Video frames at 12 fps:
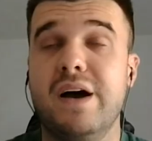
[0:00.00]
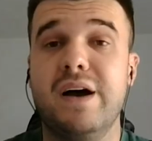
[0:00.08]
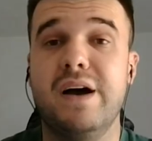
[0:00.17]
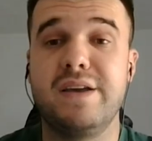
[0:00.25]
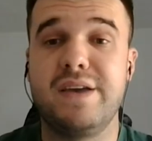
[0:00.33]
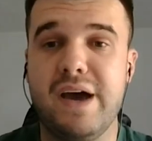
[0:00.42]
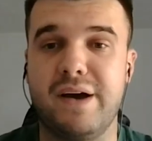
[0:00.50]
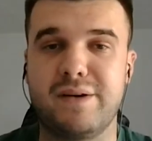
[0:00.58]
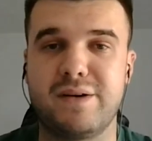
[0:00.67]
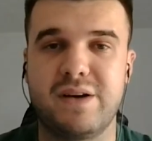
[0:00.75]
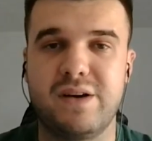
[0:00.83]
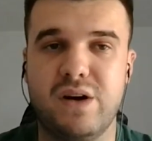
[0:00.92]
Uh, yeah,
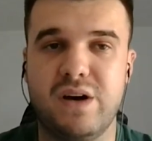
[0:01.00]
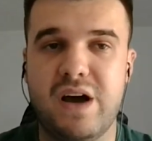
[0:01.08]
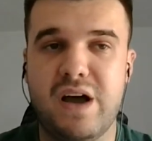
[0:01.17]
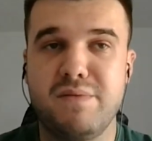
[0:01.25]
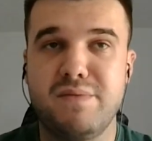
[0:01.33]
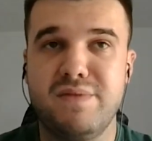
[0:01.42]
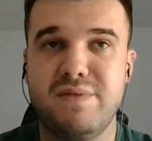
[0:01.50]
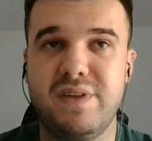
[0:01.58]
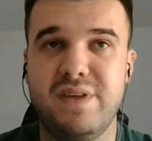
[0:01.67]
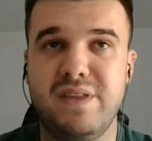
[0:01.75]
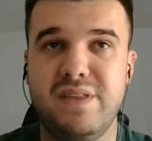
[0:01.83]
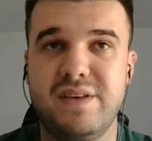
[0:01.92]
uh, I'm
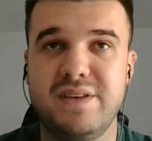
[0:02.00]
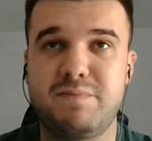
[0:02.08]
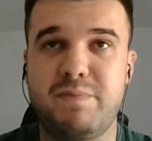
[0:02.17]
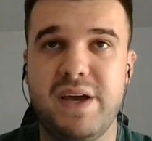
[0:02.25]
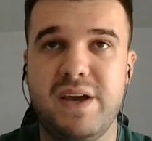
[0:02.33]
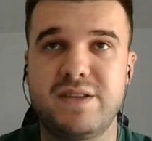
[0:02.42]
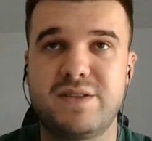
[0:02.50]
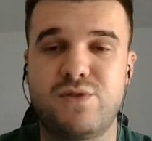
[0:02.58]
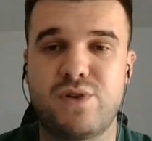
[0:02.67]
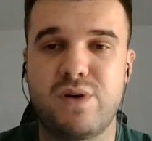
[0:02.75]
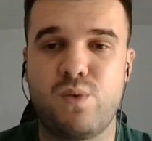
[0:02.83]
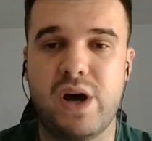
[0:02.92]
in this space
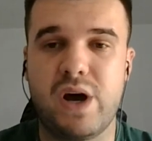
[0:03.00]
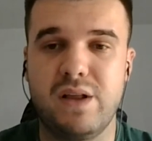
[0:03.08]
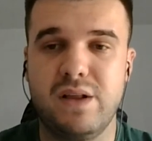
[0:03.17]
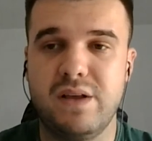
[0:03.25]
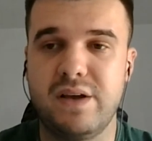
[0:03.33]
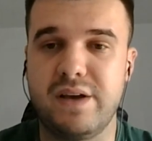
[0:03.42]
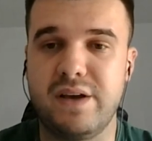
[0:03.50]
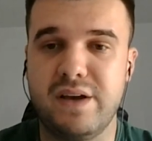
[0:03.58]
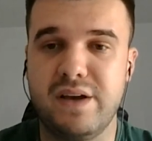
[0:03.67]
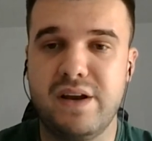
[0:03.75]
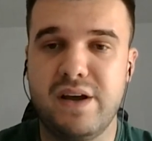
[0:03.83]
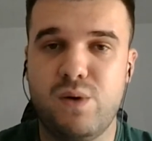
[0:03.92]
for a while,
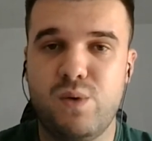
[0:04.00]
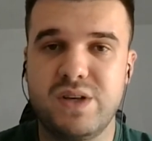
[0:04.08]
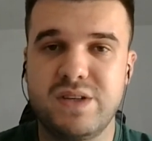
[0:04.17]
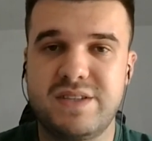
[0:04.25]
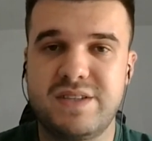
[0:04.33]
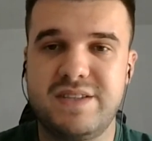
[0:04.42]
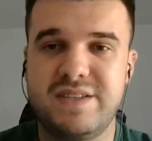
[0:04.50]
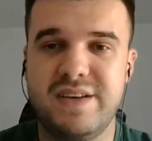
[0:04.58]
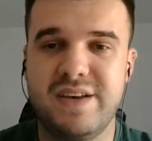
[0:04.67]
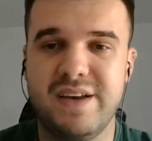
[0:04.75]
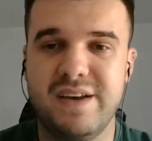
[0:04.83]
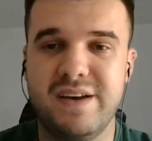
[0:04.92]
and I was
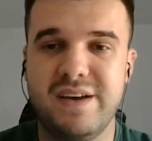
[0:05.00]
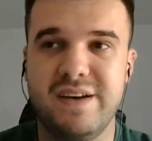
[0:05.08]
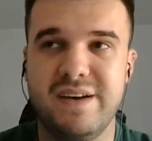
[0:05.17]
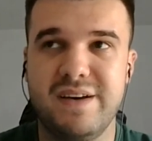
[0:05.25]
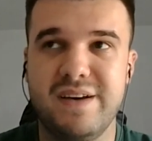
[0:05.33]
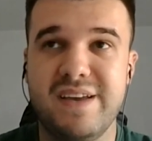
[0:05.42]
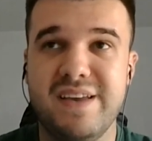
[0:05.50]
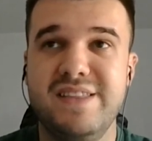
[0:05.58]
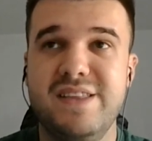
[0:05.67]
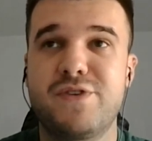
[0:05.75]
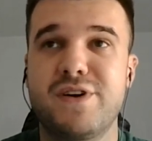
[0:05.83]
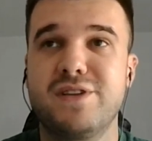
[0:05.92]
uh, in
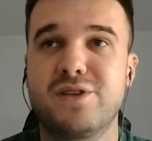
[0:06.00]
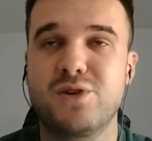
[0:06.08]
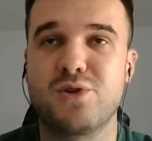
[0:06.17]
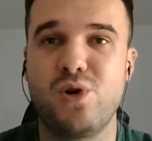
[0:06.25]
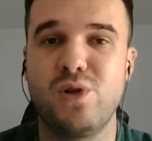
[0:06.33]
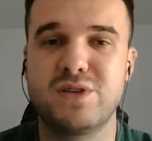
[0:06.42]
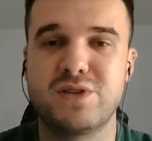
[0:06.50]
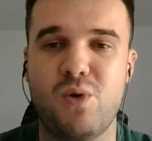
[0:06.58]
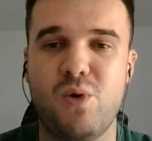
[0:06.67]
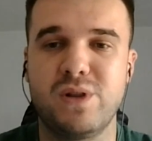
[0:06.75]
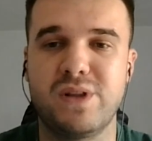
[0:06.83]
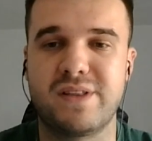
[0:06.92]
different roles
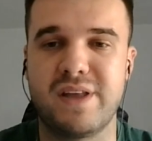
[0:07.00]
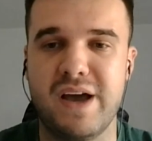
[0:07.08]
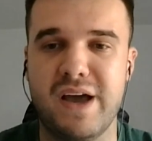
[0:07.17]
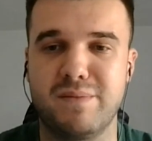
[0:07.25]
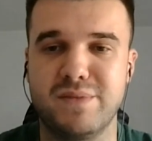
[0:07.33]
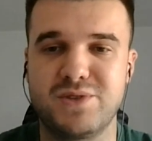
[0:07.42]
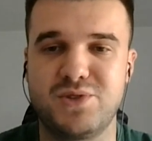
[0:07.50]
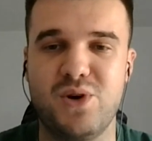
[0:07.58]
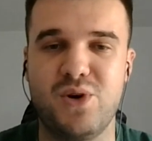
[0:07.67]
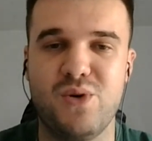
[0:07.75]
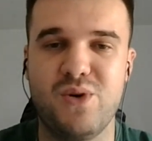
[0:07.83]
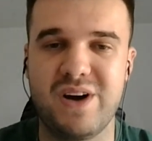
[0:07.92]
all the time.
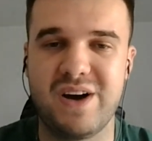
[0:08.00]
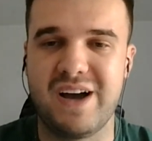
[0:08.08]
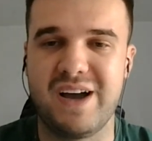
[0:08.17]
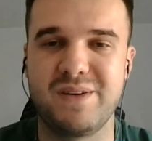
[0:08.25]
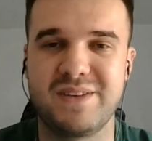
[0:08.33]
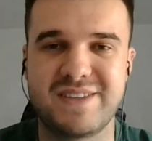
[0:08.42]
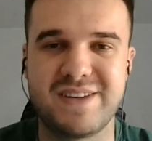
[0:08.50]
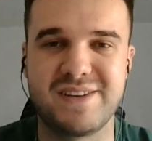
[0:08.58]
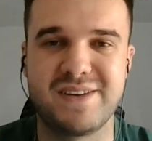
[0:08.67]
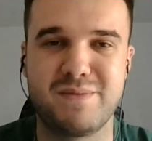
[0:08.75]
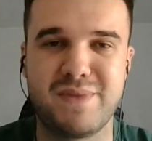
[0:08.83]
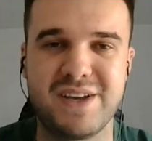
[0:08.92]
So, I
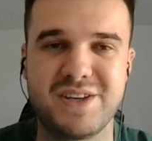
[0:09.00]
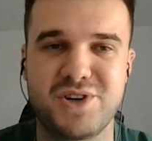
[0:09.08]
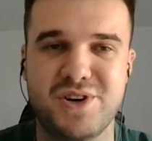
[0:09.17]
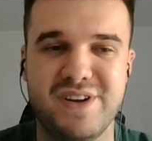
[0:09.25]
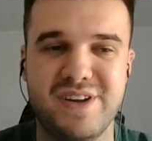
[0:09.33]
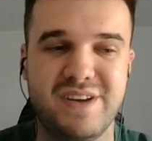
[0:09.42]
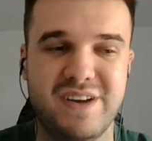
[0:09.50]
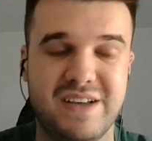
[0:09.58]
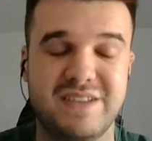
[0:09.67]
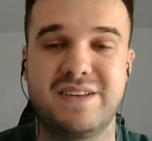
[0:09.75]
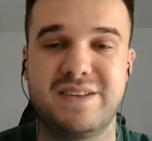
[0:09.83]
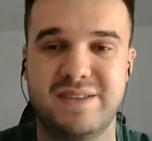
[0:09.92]
started my journey
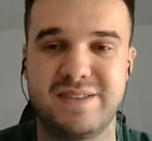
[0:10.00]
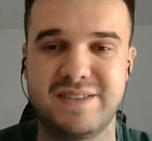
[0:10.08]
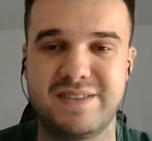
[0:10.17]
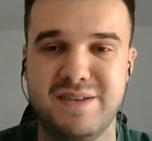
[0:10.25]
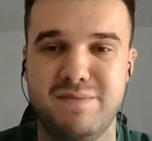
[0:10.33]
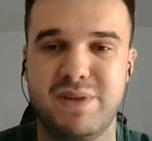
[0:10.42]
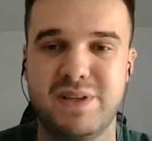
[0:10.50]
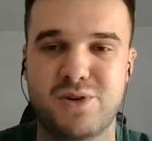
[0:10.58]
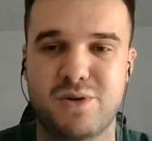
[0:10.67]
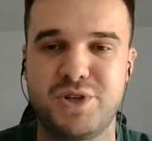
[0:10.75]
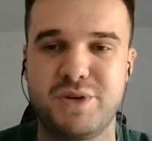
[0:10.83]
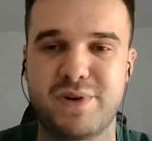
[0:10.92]
as a simple
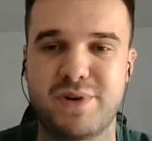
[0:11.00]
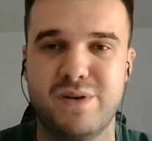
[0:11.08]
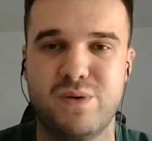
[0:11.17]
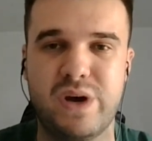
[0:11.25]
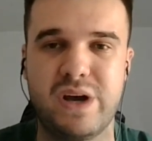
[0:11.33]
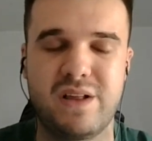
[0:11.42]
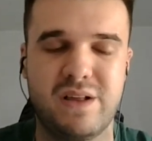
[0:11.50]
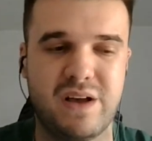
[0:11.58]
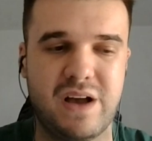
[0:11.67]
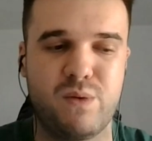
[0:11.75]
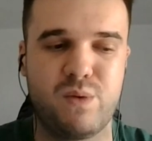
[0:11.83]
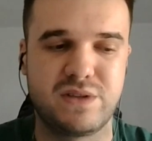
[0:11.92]
dropshipper while
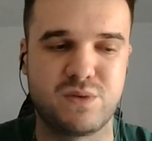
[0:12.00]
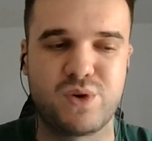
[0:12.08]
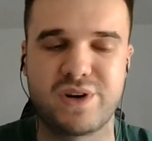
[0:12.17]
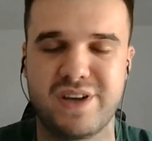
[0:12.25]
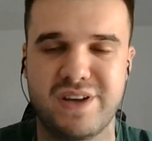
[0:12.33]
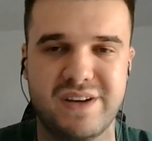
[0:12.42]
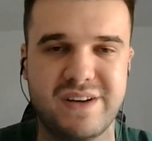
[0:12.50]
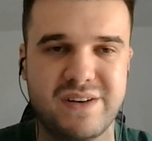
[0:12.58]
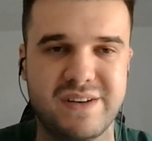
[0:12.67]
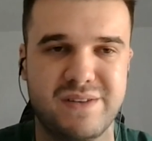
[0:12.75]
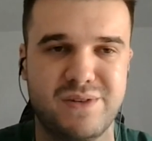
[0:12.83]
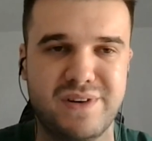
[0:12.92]
I was working
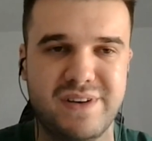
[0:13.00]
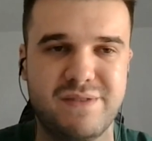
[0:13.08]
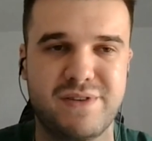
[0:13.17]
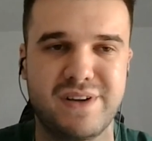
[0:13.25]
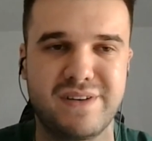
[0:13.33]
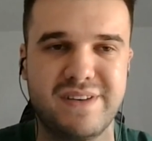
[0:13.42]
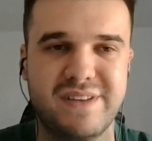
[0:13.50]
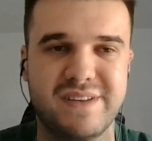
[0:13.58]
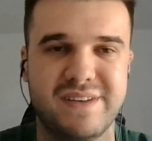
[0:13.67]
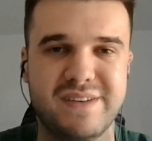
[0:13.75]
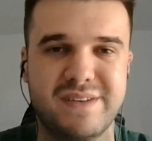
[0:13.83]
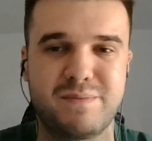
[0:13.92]
uh, on different
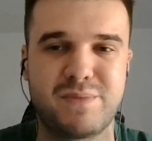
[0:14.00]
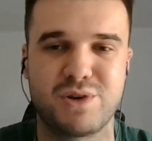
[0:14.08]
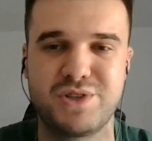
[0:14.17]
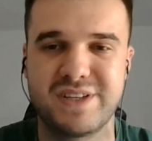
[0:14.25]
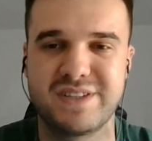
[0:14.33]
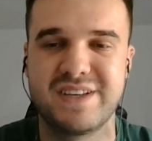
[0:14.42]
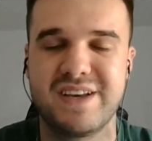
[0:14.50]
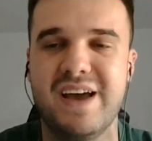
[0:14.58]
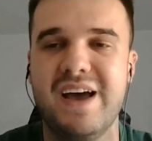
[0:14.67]
uh, projects,